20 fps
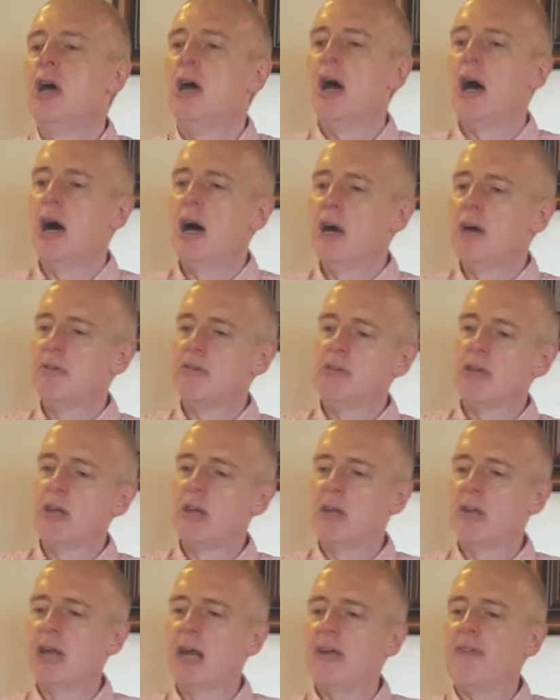Uh, so
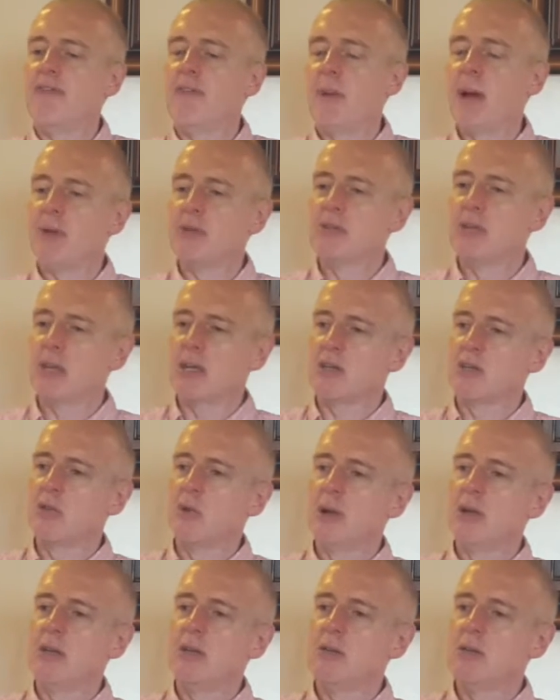you get it for about six quid.